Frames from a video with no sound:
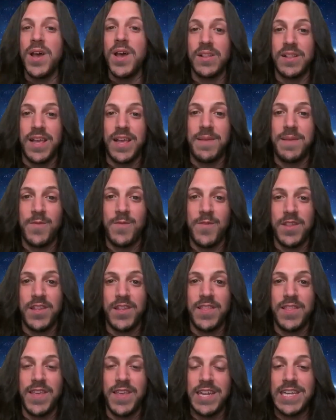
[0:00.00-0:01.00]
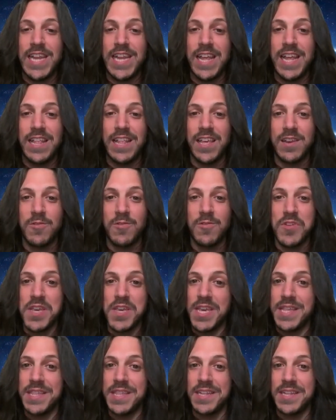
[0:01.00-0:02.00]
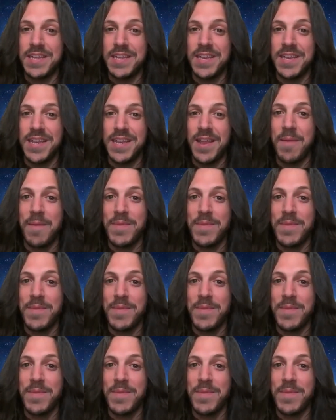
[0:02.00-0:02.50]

well. I'm feeling the intense energies and